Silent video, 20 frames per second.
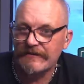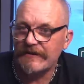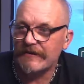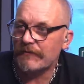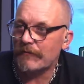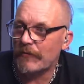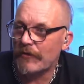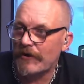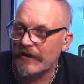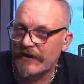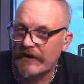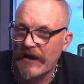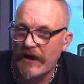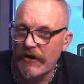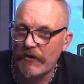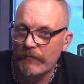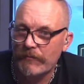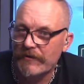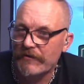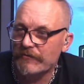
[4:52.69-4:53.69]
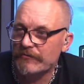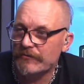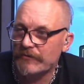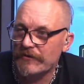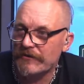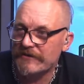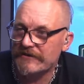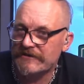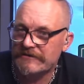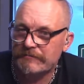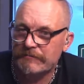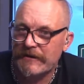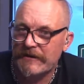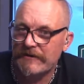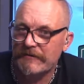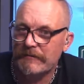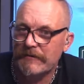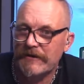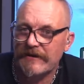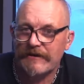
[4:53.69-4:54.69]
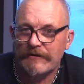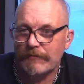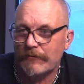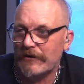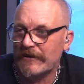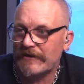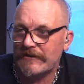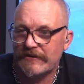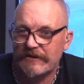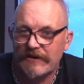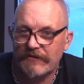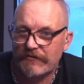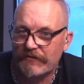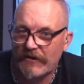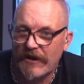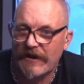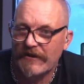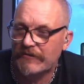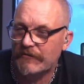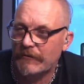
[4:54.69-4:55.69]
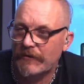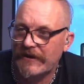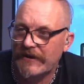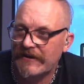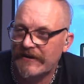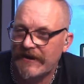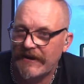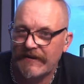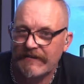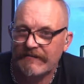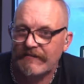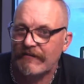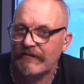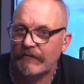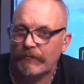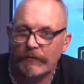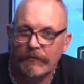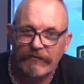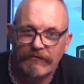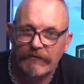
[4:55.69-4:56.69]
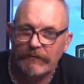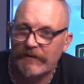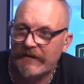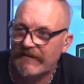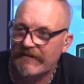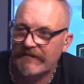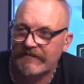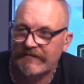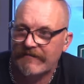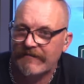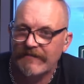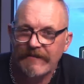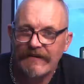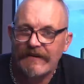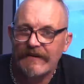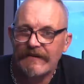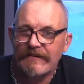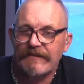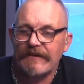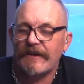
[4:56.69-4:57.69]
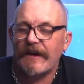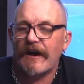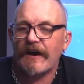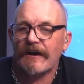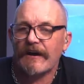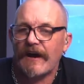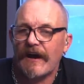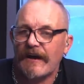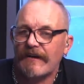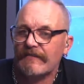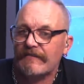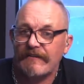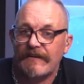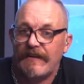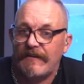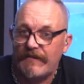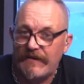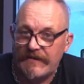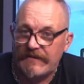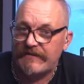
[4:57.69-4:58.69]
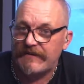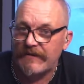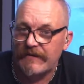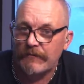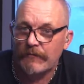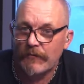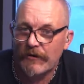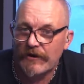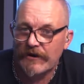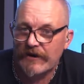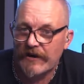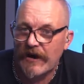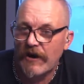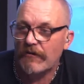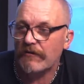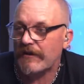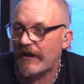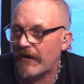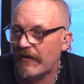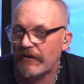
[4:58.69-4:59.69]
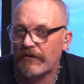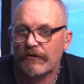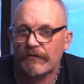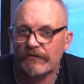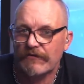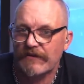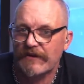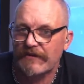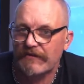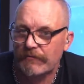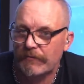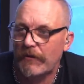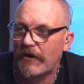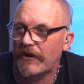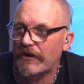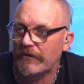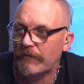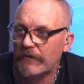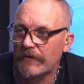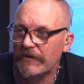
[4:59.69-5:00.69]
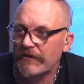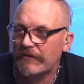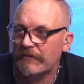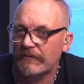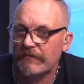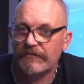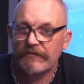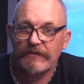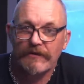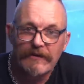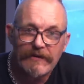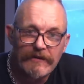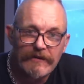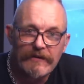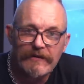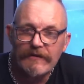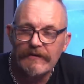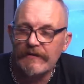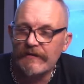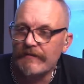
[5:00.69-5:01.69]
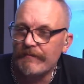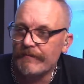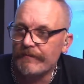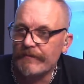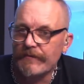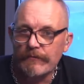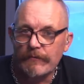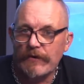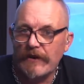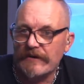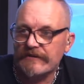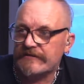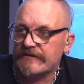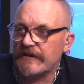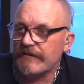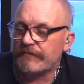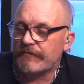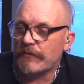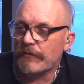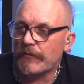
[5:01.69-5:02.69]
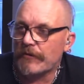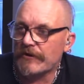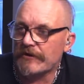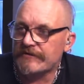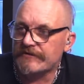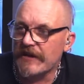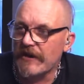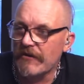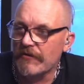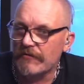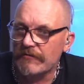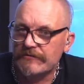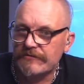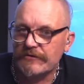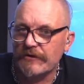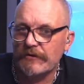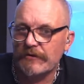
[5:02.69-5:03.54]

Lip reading: didn't work out, but he was willing to spend the money. Went and got Dwayne Casey. He was supposed to make this the young guys. It didn't work out. Now he goes and gets Monty Williams. We got to see if it works out.